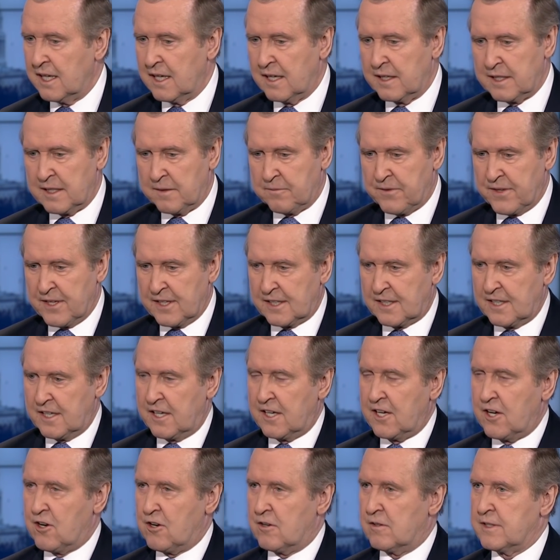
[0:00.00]
And I'm
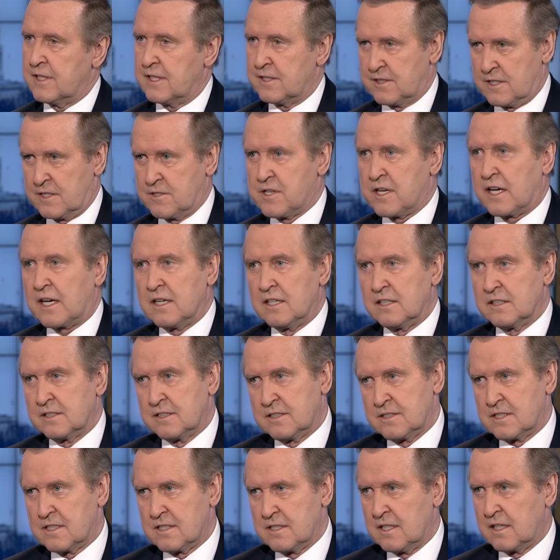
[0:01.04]
thinking here that there's a,
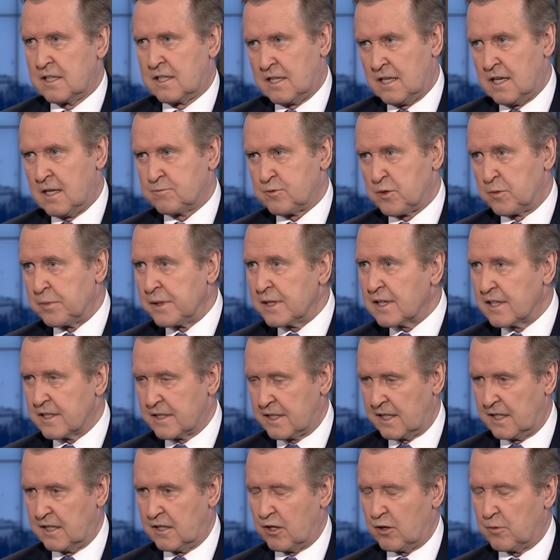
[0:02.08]
there's a,
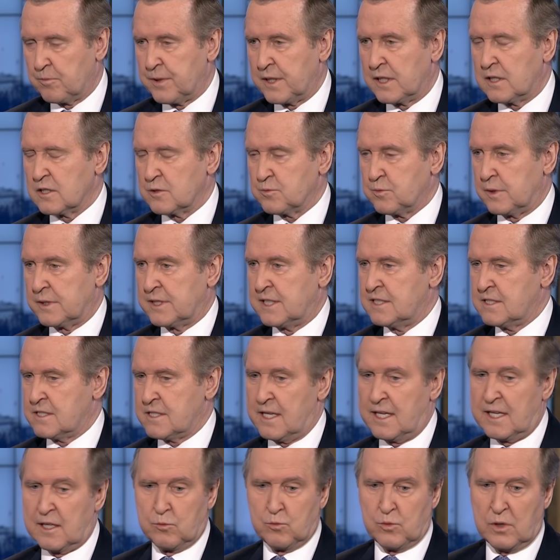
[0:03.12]
comparability here because what he's
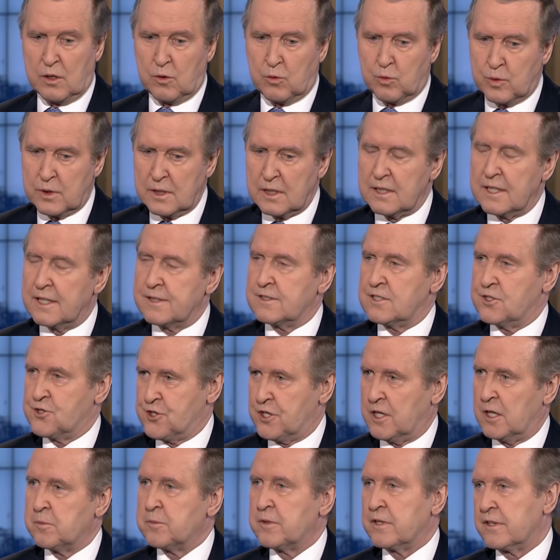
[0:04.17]
saying, well, we'll let the
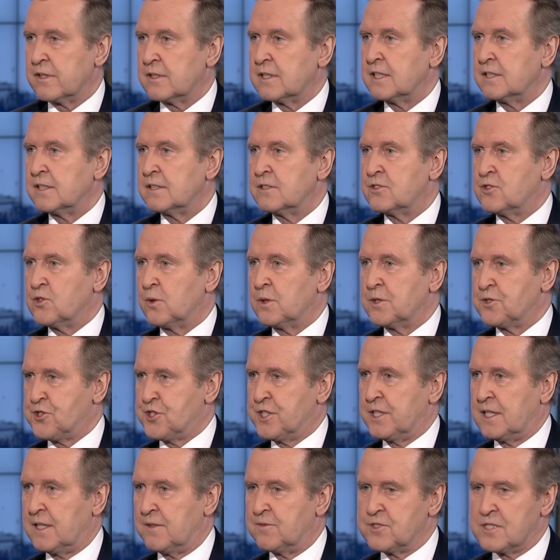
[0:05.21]
chairman of the Joint
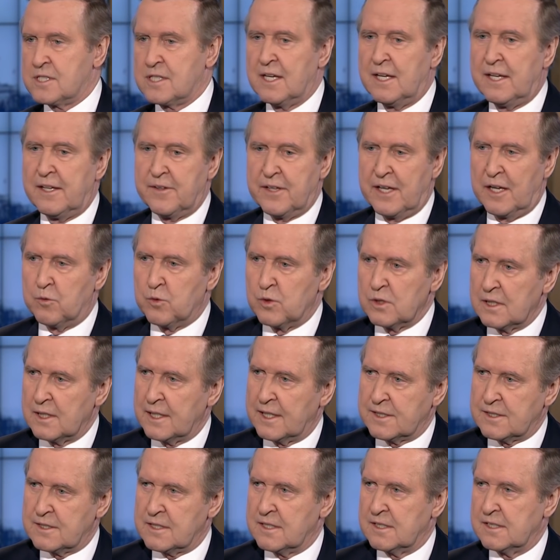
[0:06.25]
Chiefs and we'll
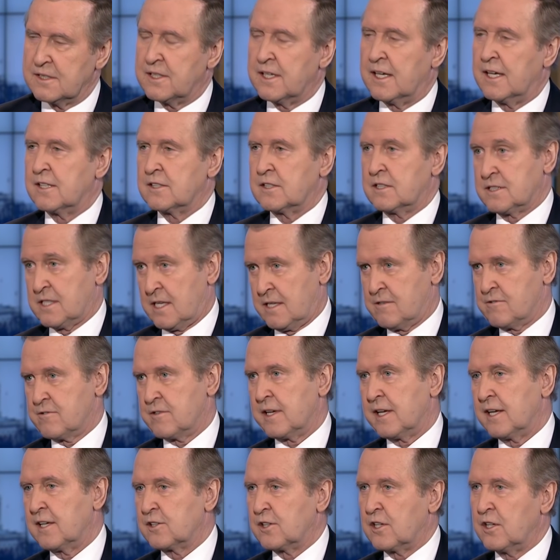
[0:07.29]
let uh, Dan, Senator
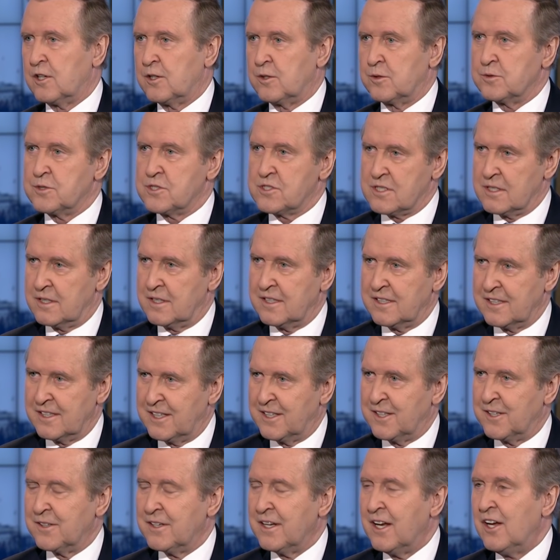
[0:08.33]
Dan Coats uh,
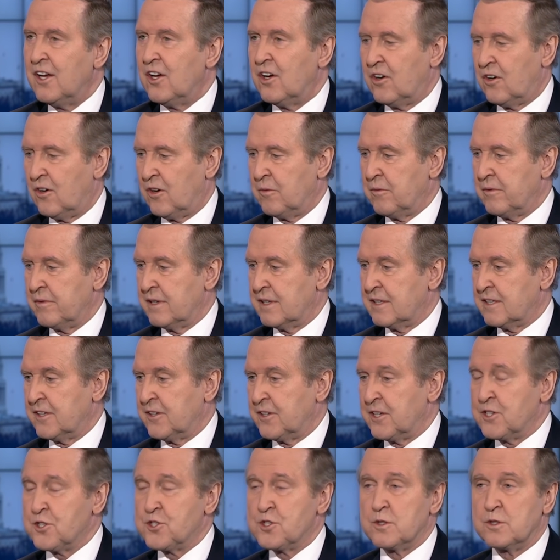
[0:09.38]
in on
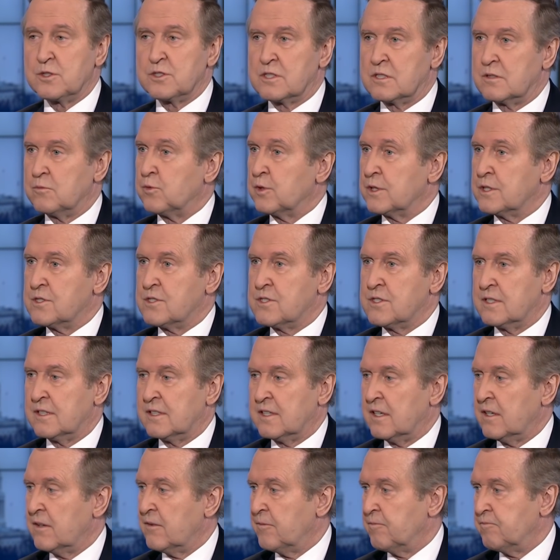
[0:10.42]
uh, issues which
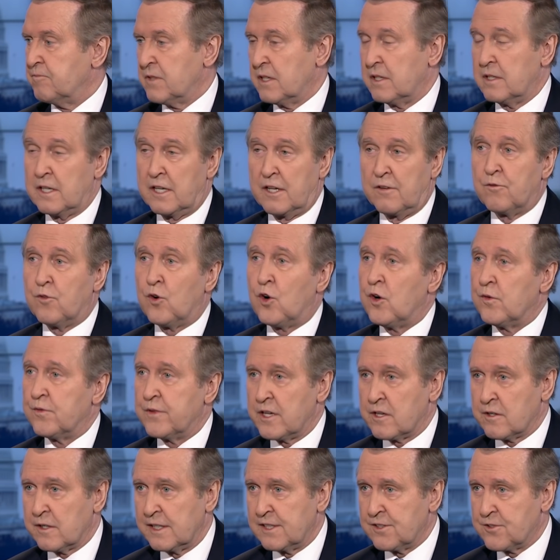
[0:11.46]
um, uh, involve
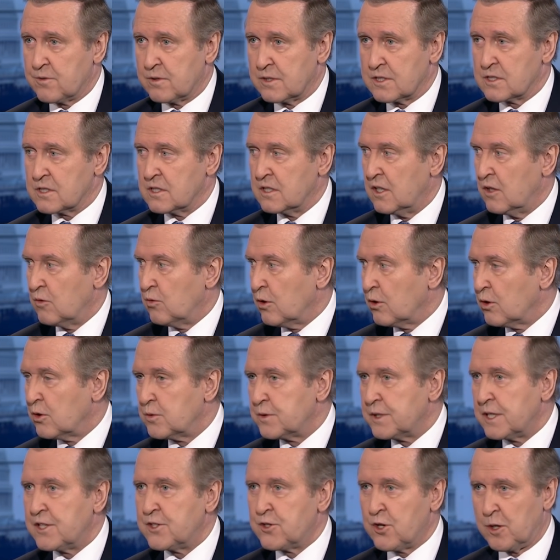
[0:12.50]
their interests. Well,
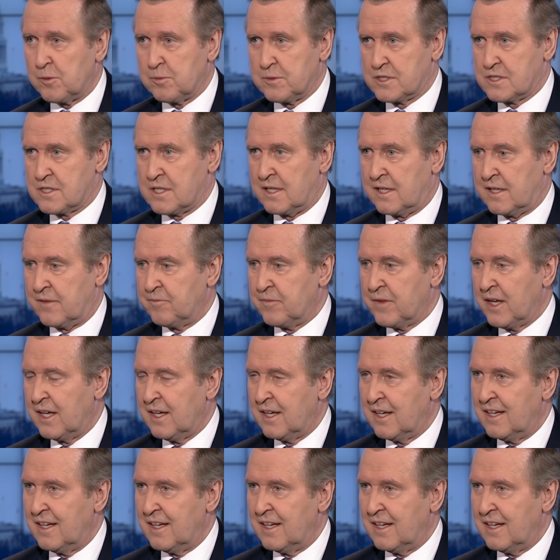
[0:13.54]
who determines that?